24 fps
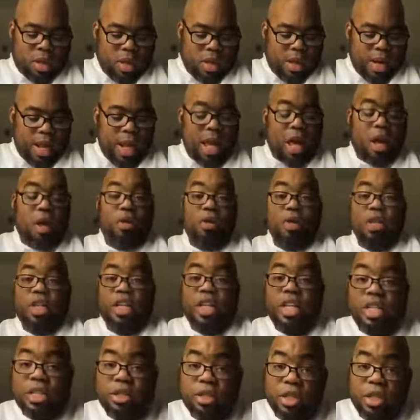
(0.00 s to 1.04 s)
Now
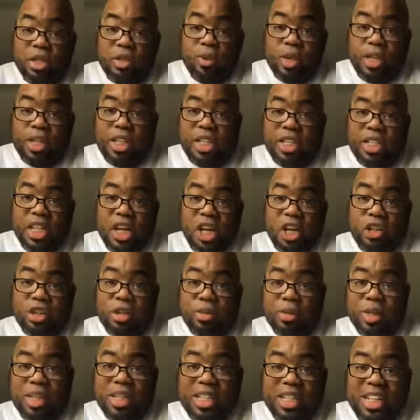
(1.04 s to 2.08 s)
this is what this
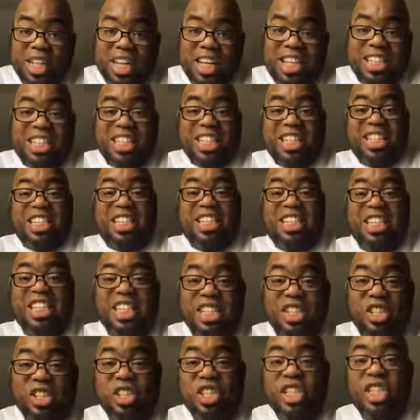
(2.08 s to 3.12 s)
ultimately does. It
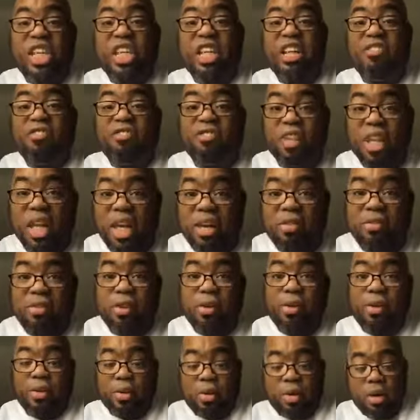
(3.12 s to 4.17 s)
seals in the
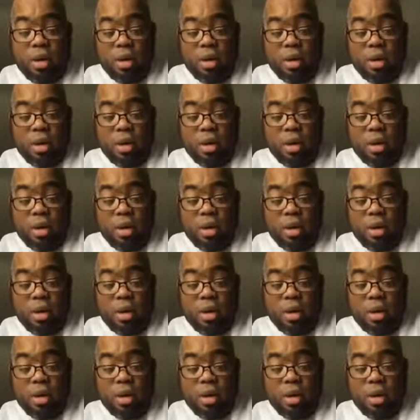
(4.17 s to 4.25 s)
flavor